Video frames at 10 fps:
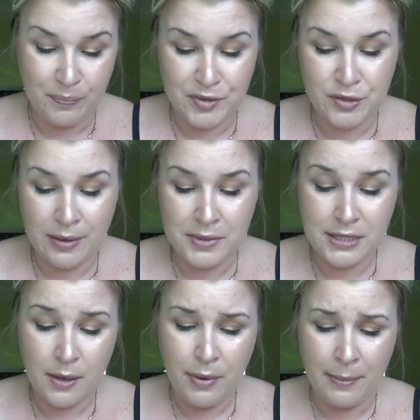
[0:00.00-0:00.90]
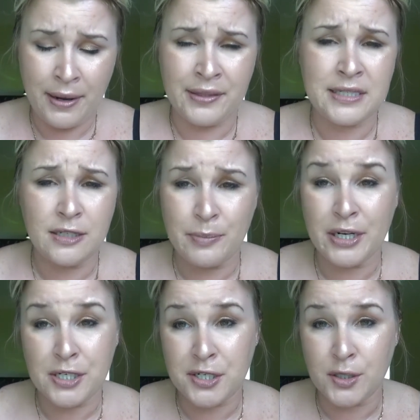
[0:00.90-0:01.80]
So I'm just gonna pop on this
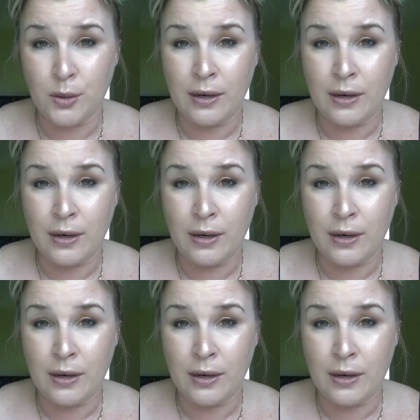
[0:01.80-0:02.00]
Lumiere 2.